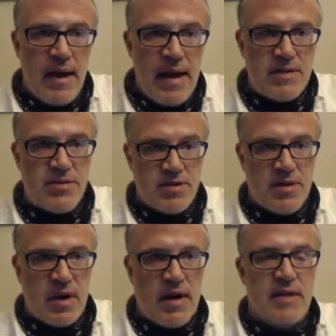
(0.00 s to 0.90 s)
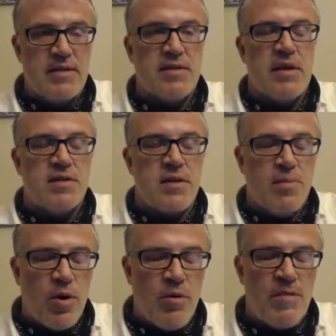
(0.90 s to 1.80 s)
exercise that is the
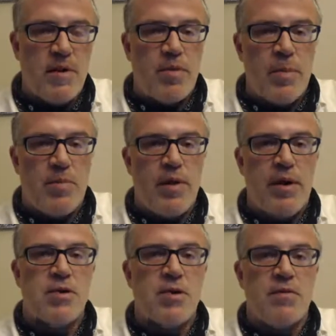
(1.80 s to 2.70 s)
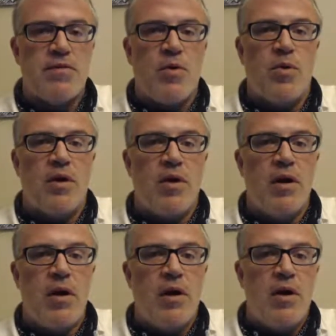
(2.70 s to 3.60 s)
perfect preparation for
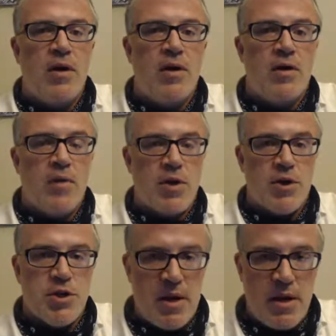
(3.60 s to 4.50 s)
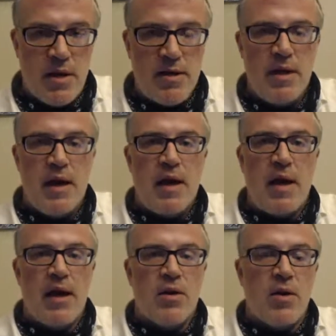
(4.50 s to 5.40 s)
Rosh Hashanah,
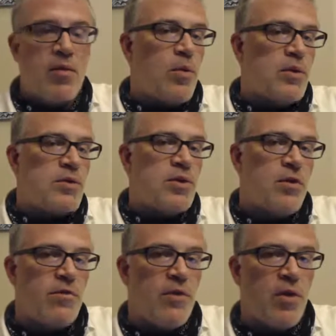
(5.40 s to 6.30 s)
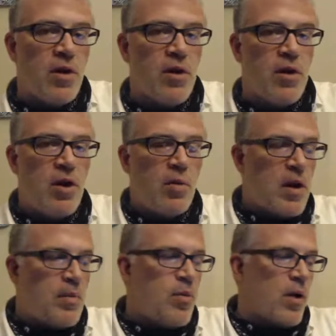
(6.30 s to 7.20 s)
and all the more so for Yom
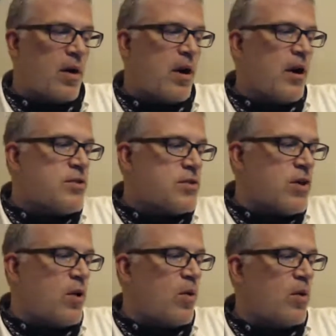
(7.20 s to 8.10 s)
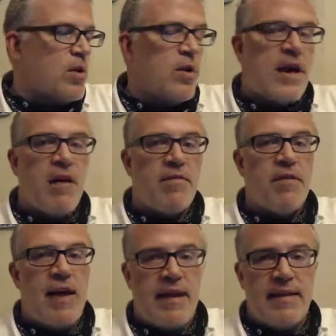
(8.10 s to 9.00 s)
Kippur. So look out
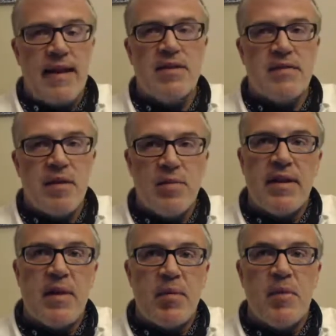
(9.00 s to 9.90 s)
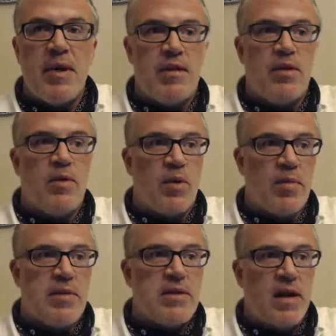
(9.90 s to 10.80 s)
for that. That is something that I'm committed to doing.
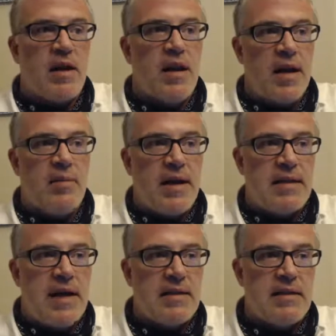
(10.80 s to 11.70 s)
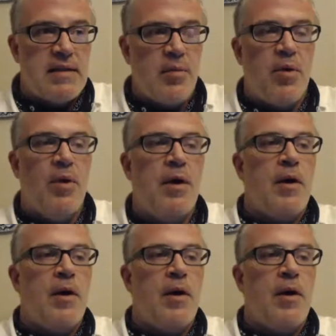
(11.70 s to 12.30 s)
We've been talking a lot about that at the temple.